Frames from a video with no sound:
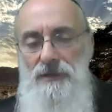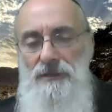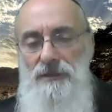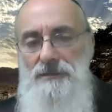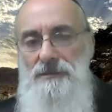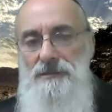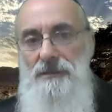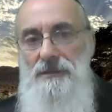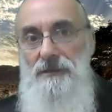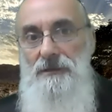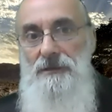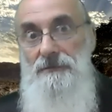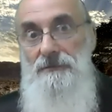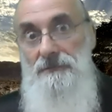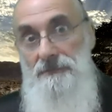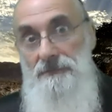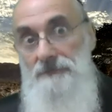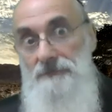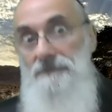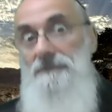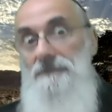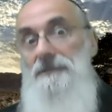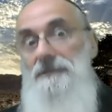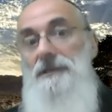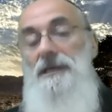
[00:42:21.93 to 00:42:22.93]
So
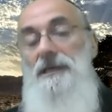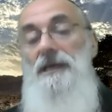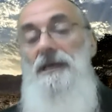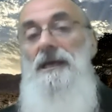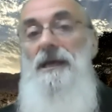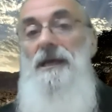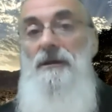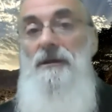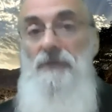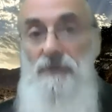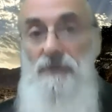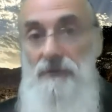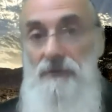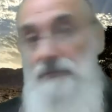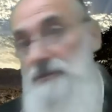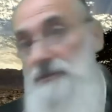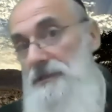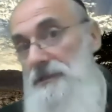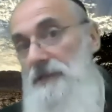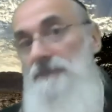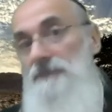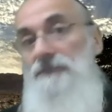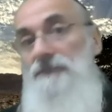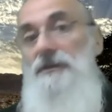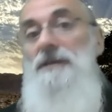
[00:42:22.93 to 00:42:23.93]
the king was
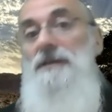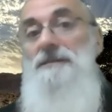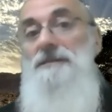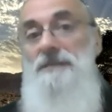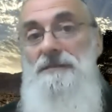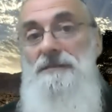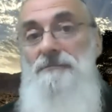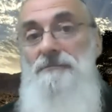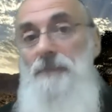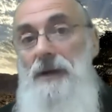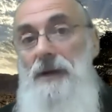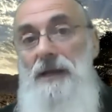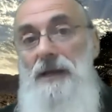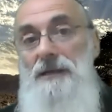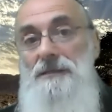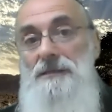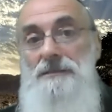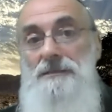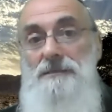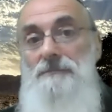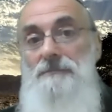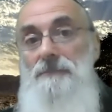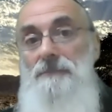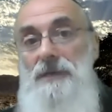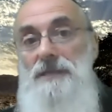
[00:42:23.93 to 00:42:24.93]
convinced by
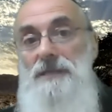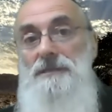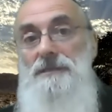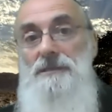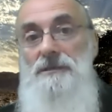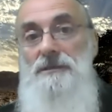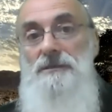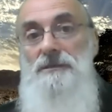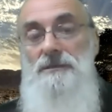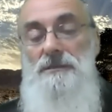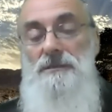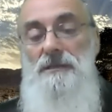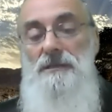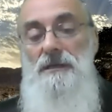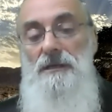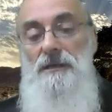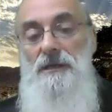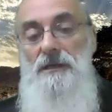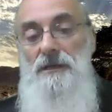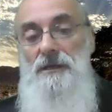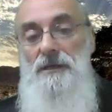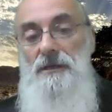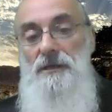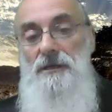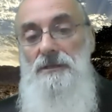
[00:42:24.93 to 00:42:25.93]
his ministers.
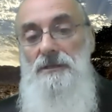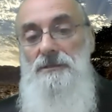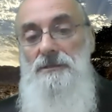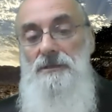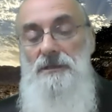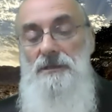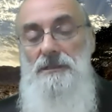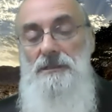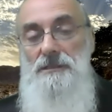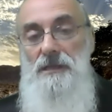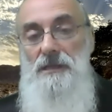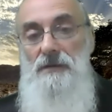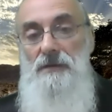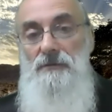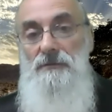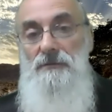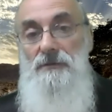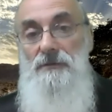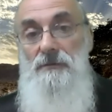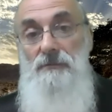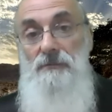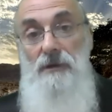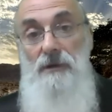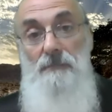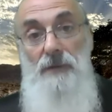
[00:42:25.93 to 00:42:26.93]
So he said
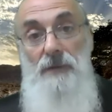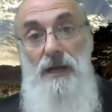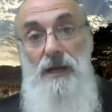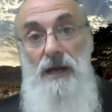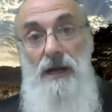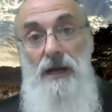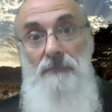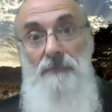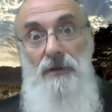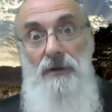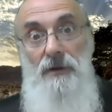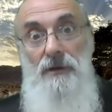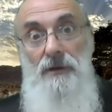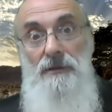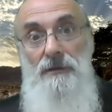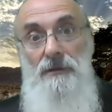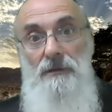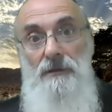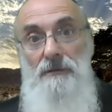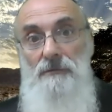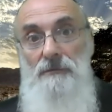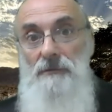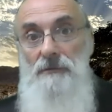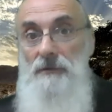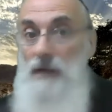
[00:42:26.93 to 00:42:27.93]
to Rabbi Amnon,
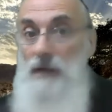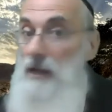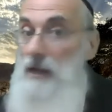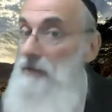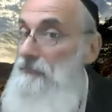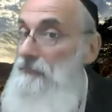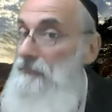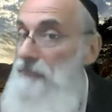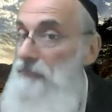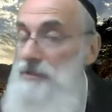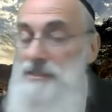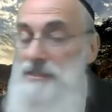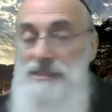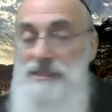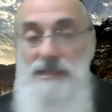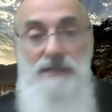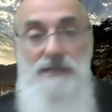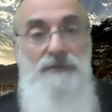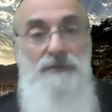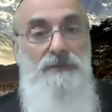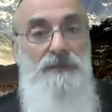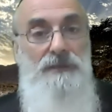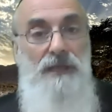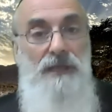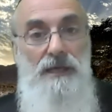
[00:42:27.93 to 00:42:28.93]
every
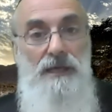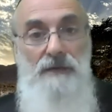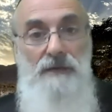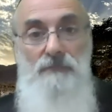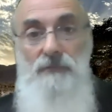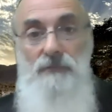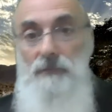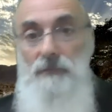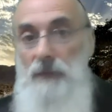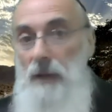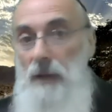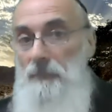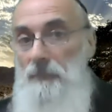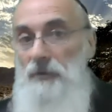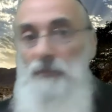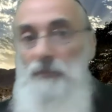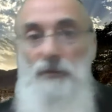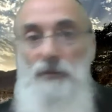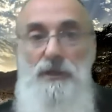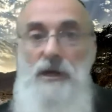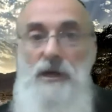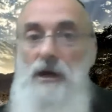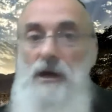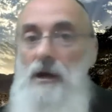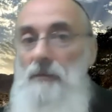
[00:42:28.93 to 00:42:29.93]
single day, Rabbi Amnon
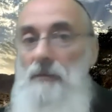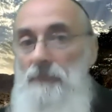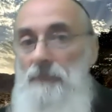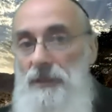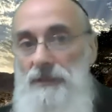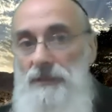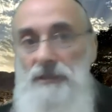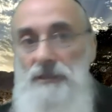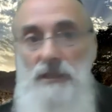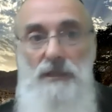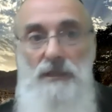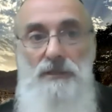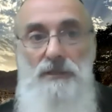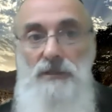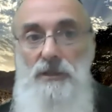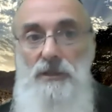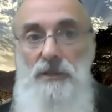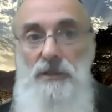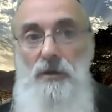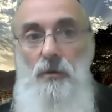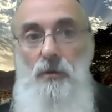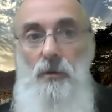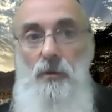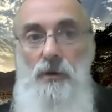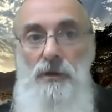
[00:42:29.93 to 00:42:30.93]
would come into, into
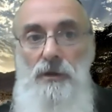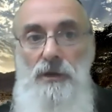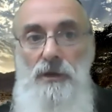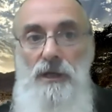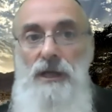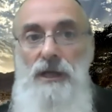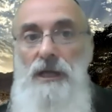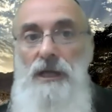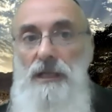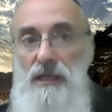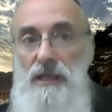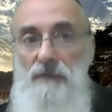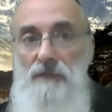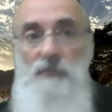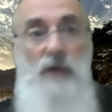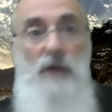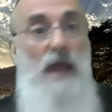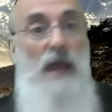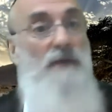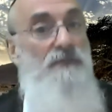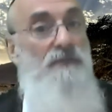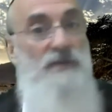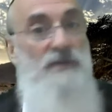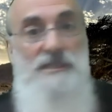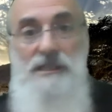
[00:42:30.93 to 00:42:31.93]
the court, give him
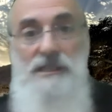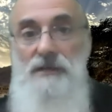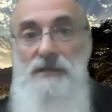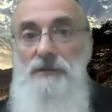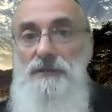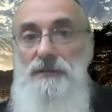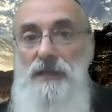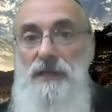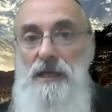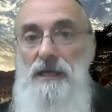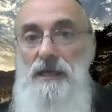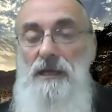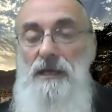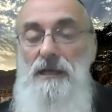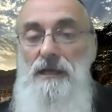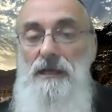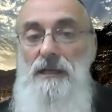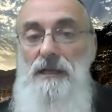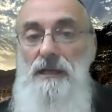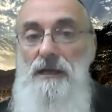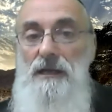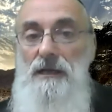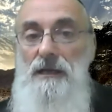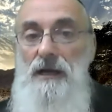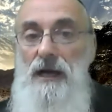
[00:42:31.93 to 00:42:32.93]
every single day,
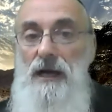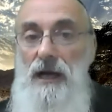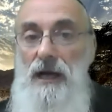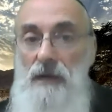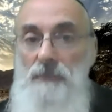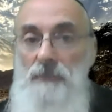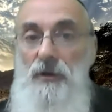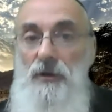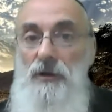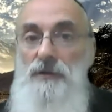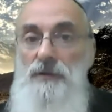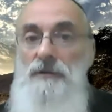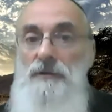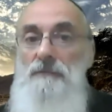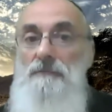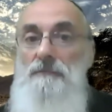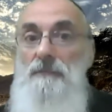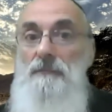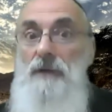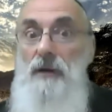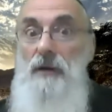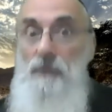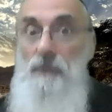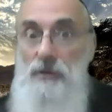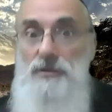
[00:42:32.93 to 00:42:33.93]
Amnon,
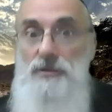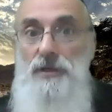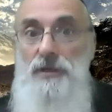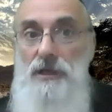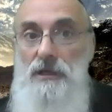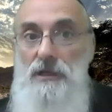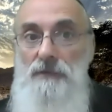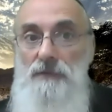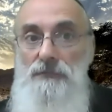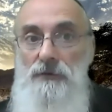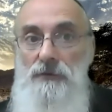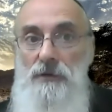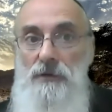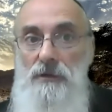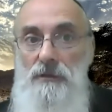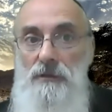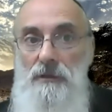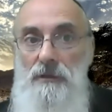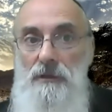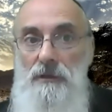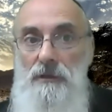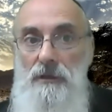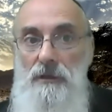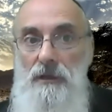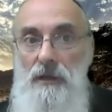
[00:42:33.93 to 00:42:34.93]
I want you to
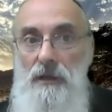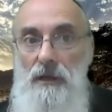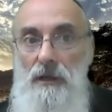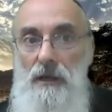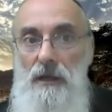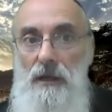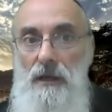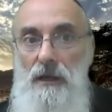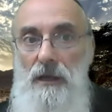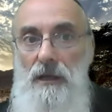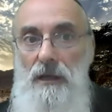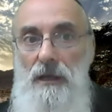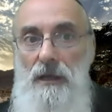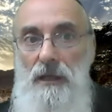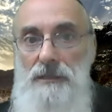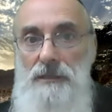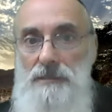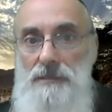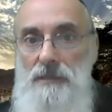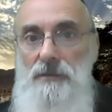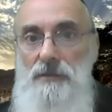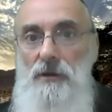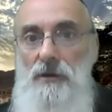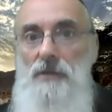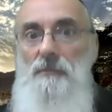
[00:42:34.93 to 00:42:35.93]
convert. And he
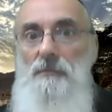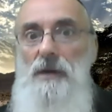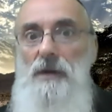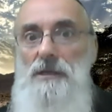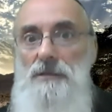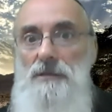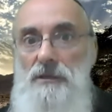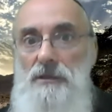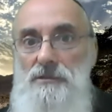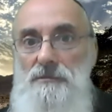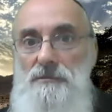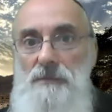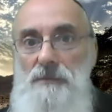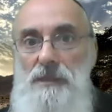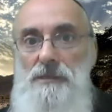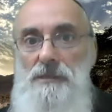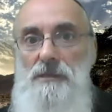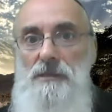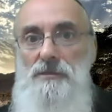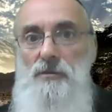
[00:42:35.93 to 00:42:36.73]
said, no, Your Majesty. No.